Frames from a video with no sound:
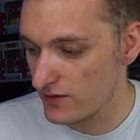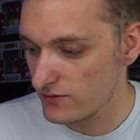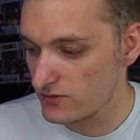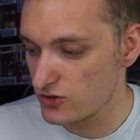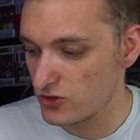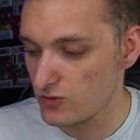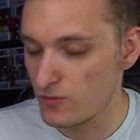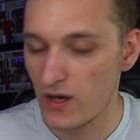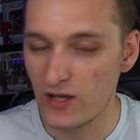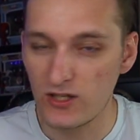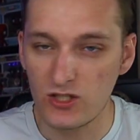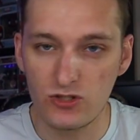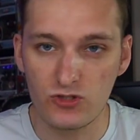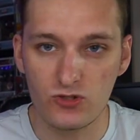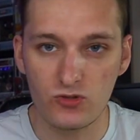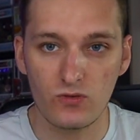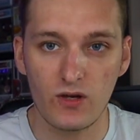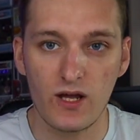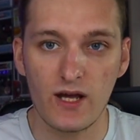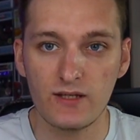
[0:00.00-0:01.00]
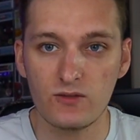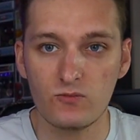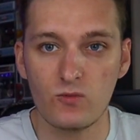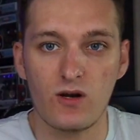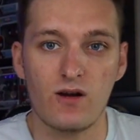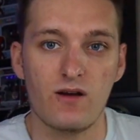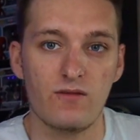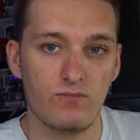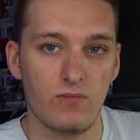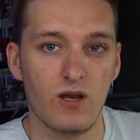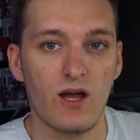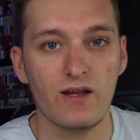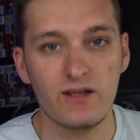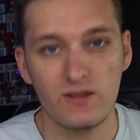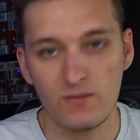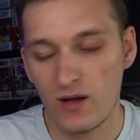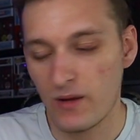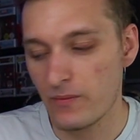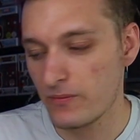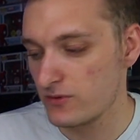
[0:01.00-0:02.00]
do my usual, like, where I line
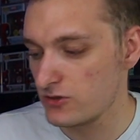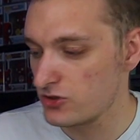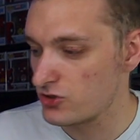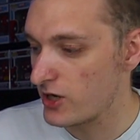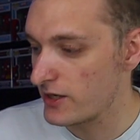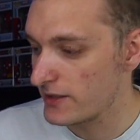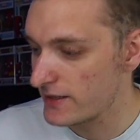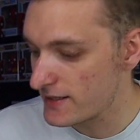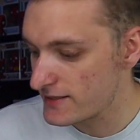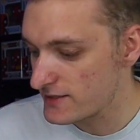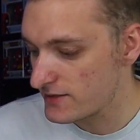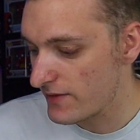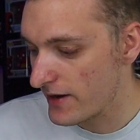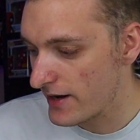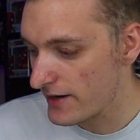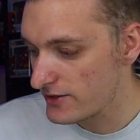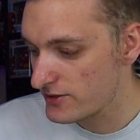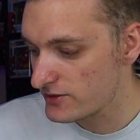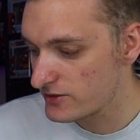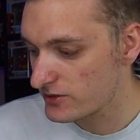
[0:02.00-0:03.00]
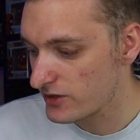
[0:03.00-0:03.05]
them up and try and guess the values.